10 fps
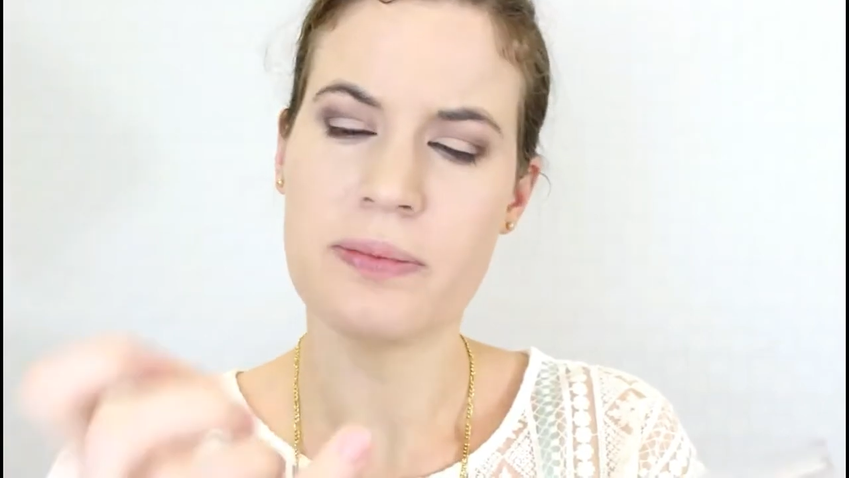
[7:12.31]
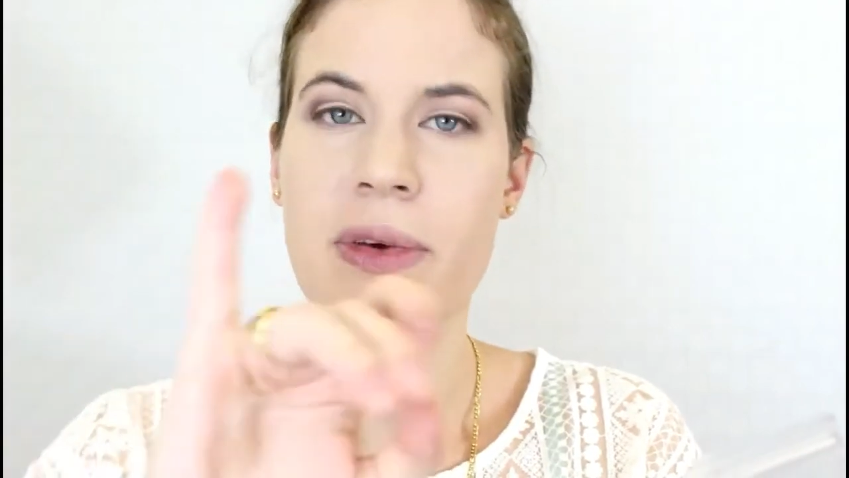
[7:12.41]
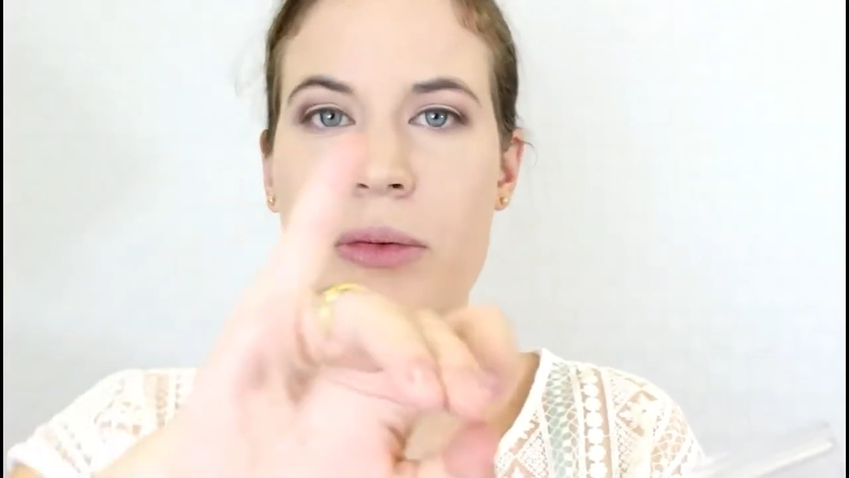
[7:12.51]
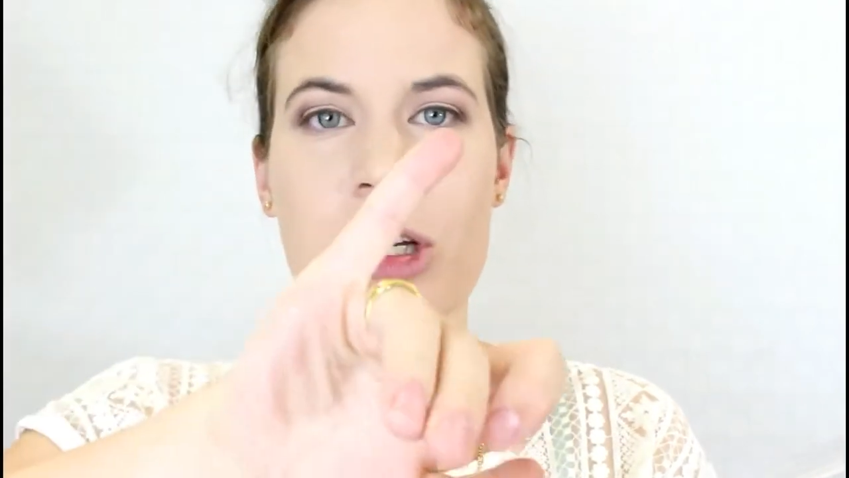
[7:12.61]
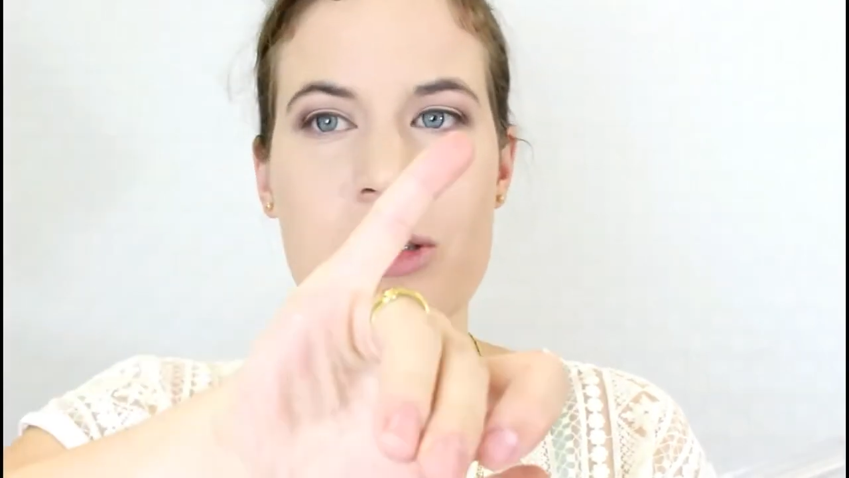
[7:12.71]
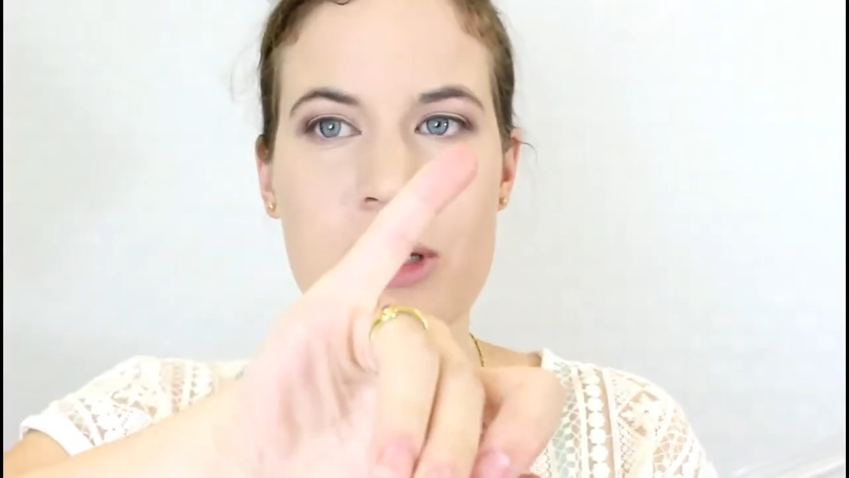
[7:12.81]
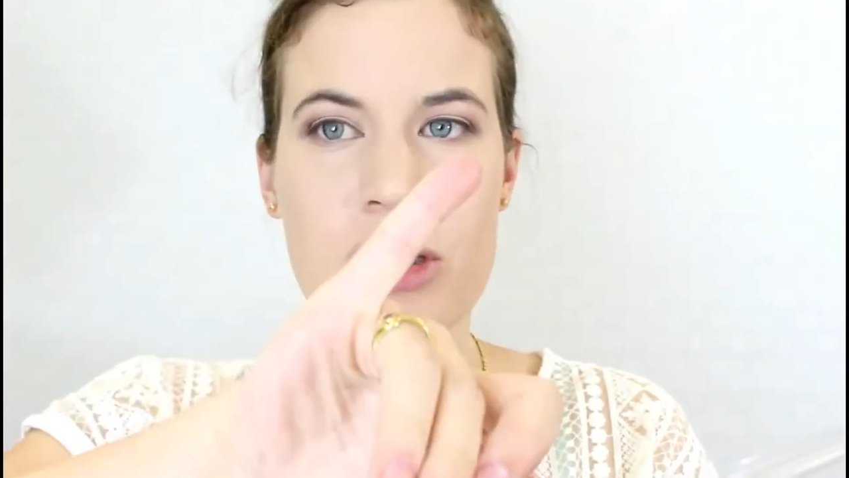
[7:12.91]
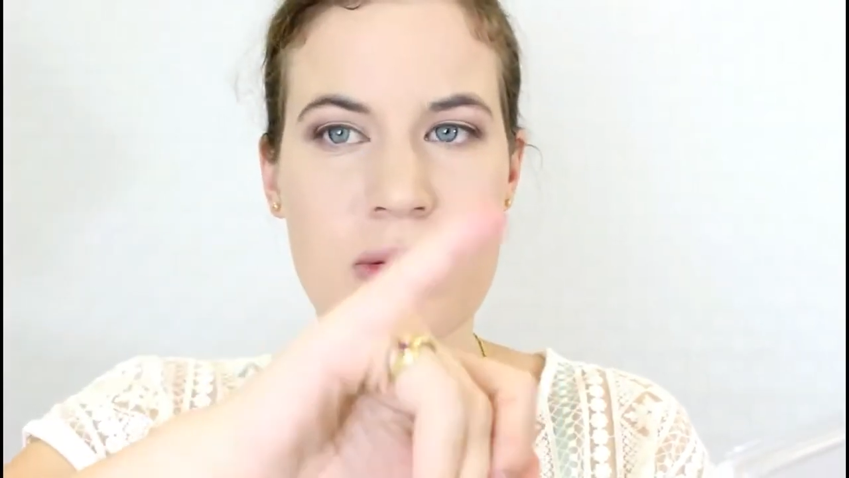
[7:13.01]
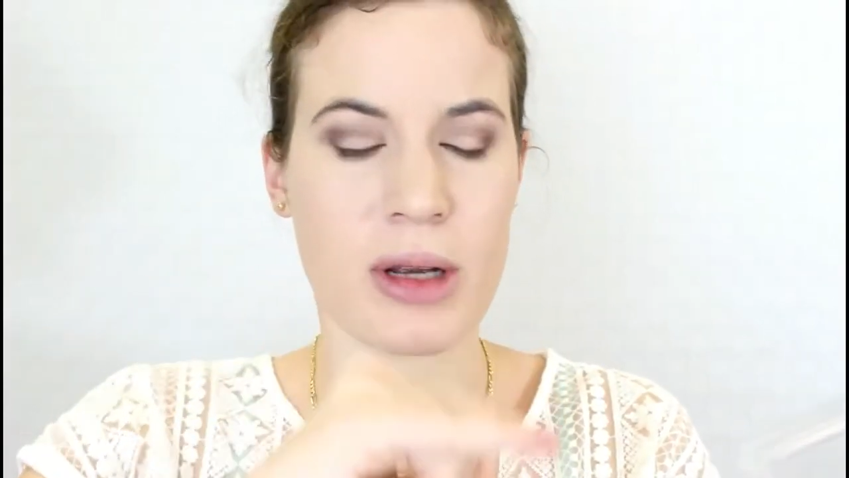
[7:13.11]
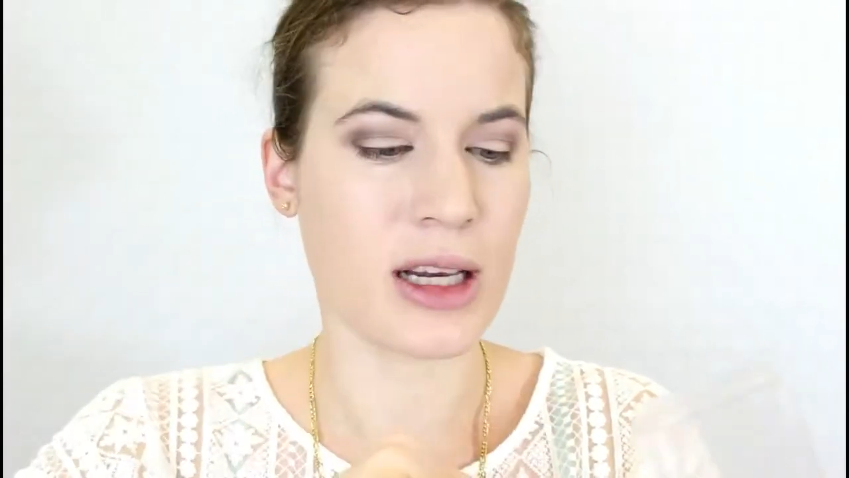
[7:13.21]
I'm going to be
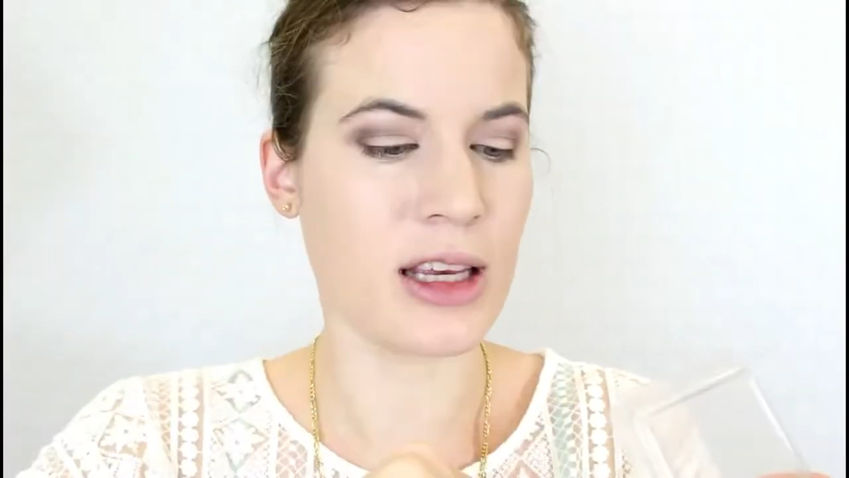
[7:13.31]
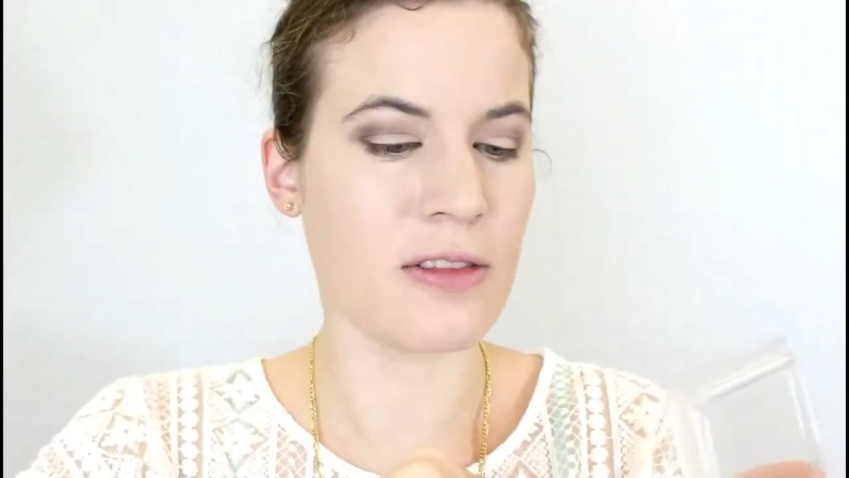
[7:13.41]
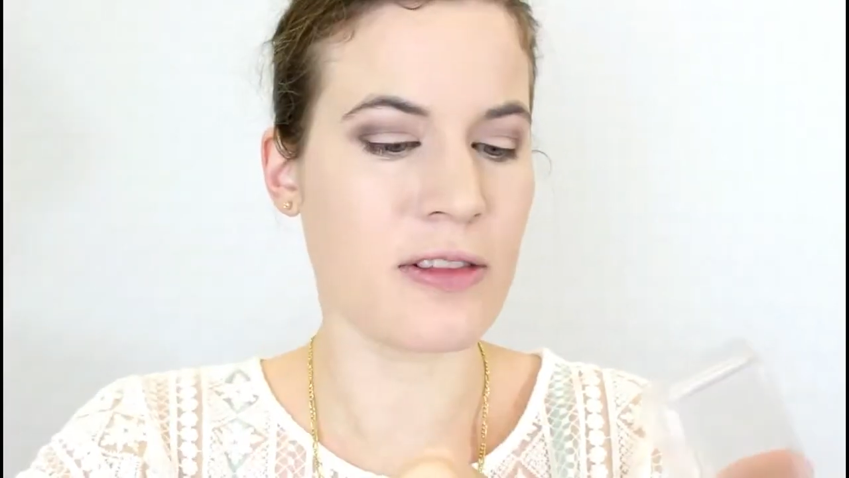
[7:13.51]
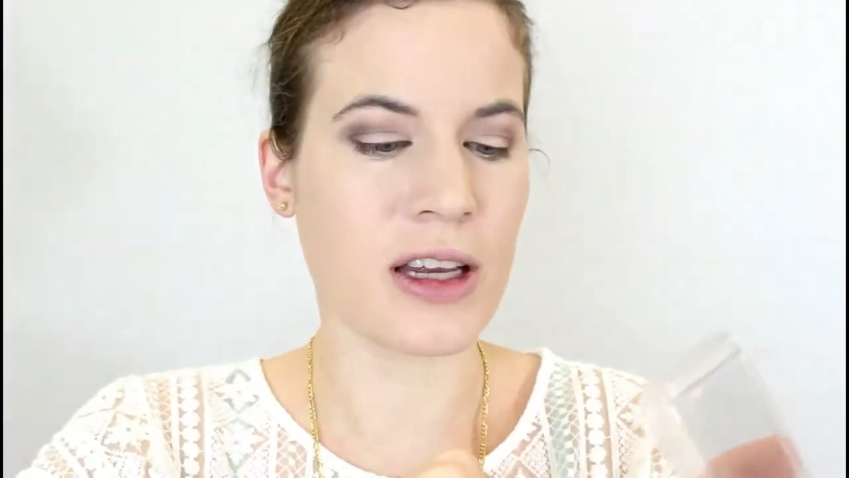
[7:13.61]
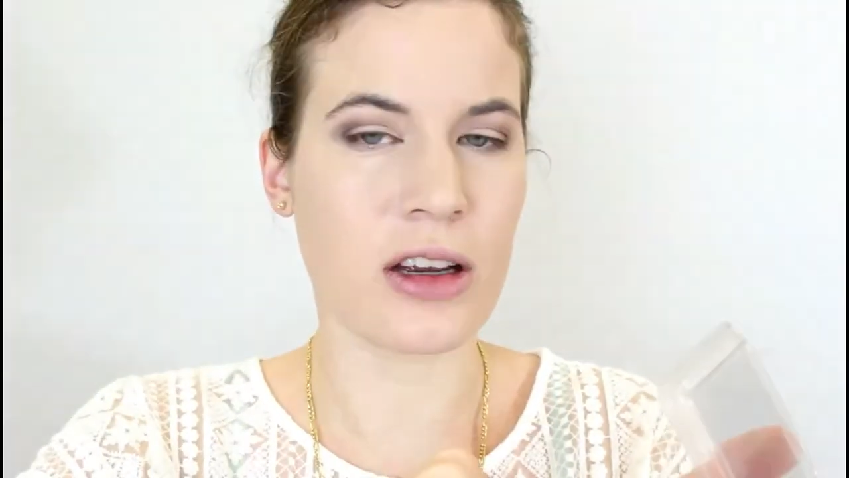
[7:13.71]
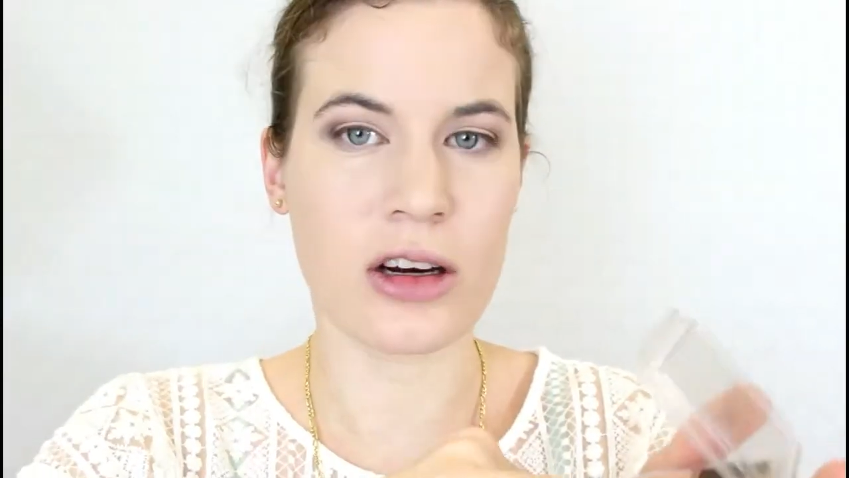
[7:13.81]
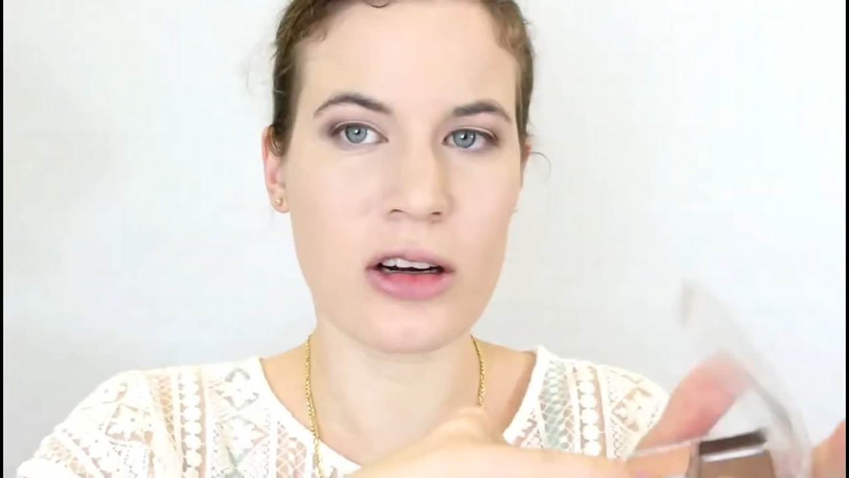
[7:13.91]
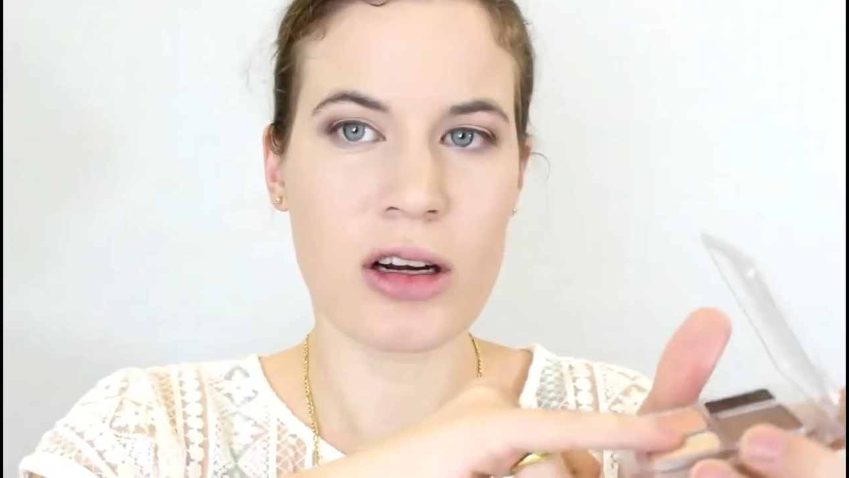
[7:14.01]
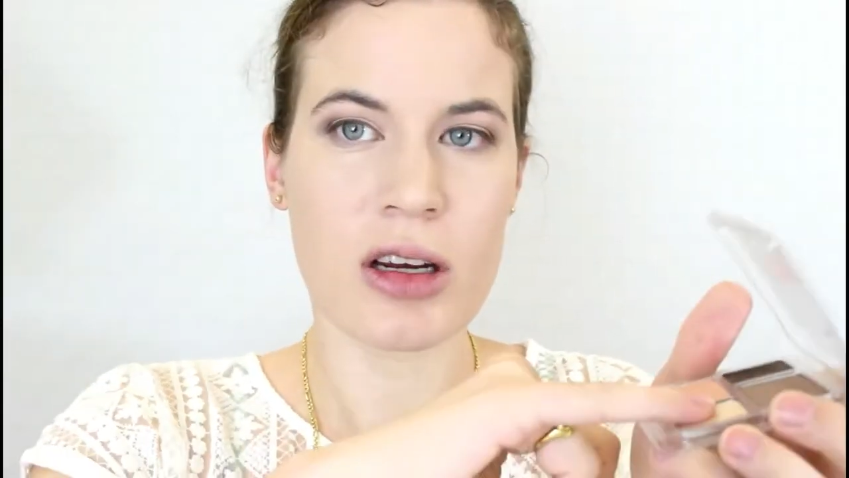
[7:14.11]
using my clean finger